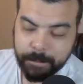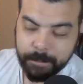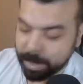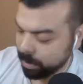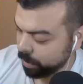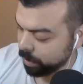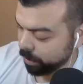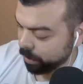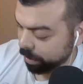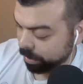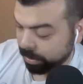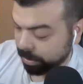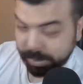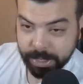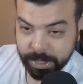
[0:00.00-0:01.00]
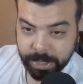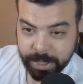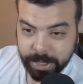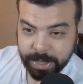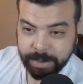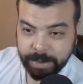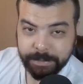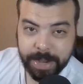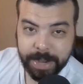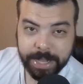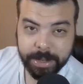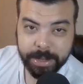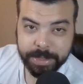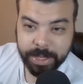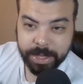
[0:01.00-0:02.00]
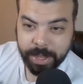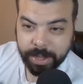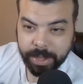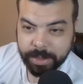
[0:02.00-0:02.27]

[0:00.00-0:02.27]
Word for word: We will invite him today.